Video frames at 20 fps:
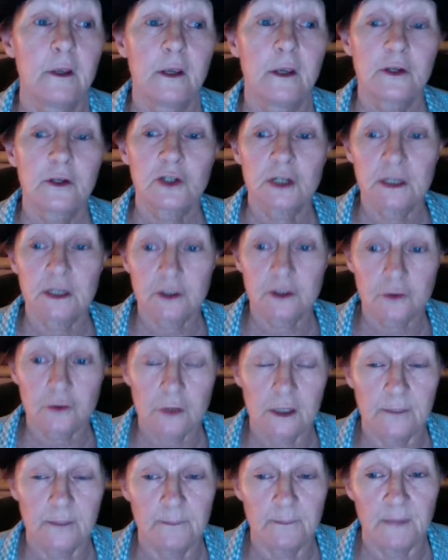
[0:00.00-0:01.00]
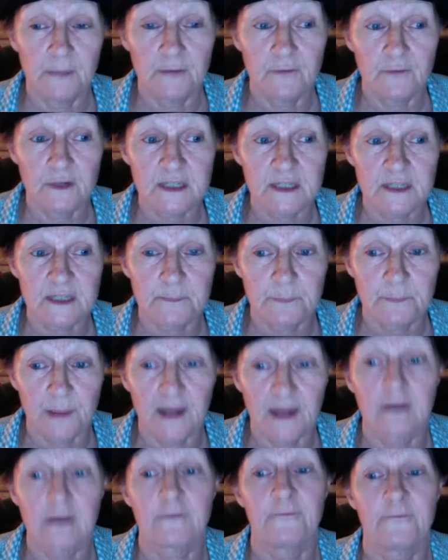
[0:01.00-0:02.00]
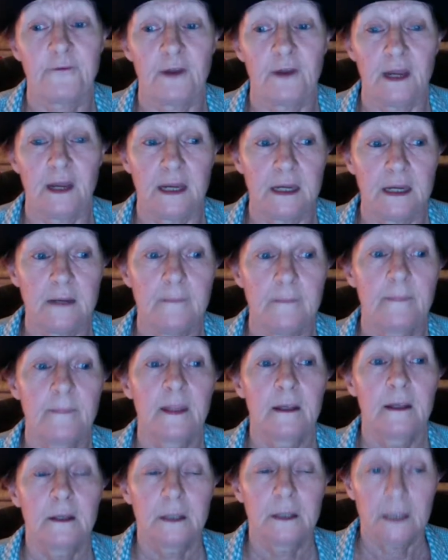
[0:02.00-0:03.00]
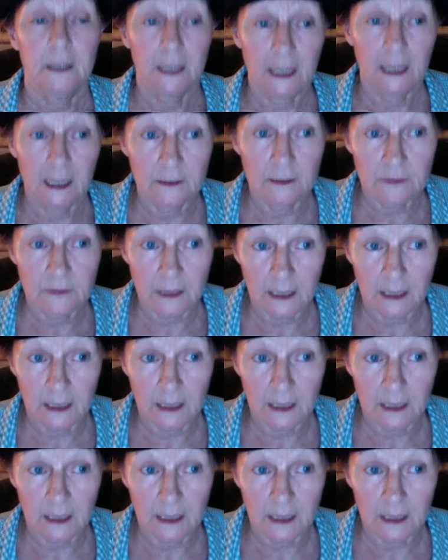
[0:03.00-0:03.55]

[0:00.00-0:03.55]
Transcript: She has treated me respectfully and